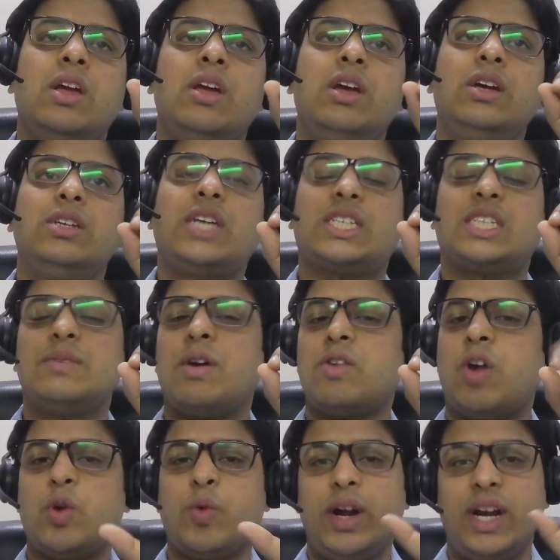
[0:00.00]
Section number
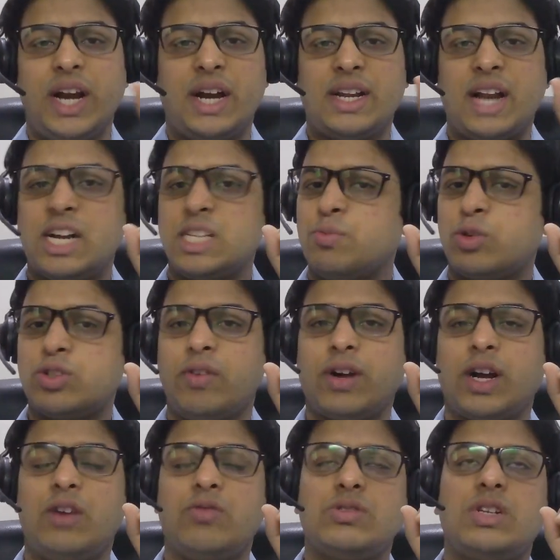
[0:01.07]
128, that is books of
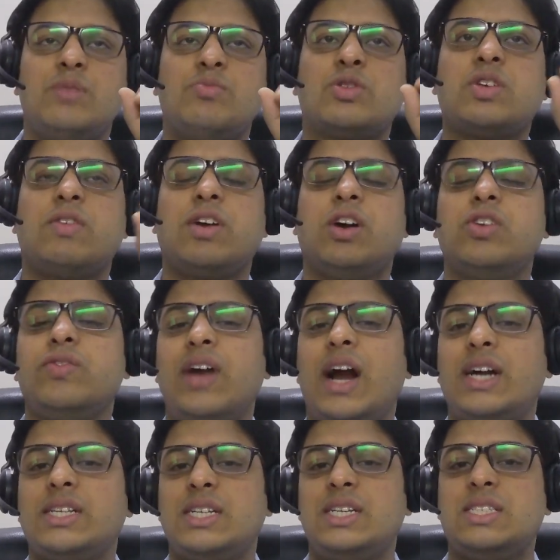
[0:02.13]
accounts. In books of accounts, we
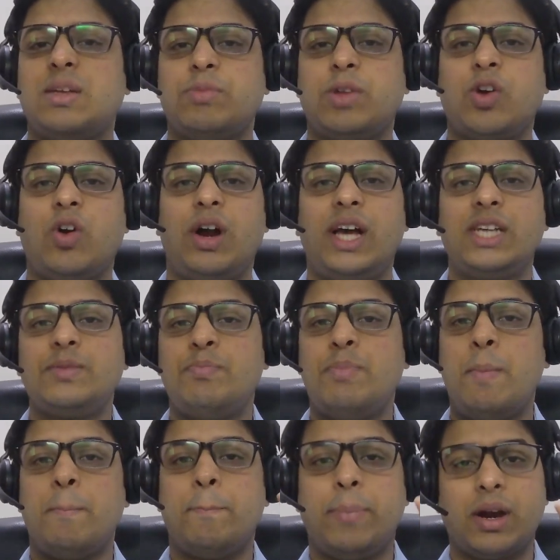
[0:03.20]
had seen something called as
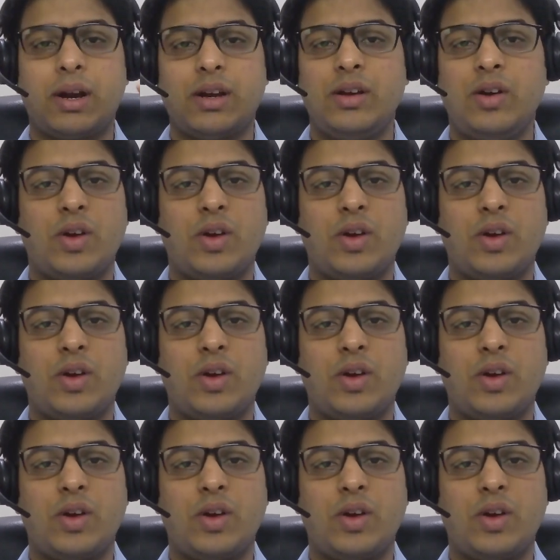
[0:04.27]
BIMPER.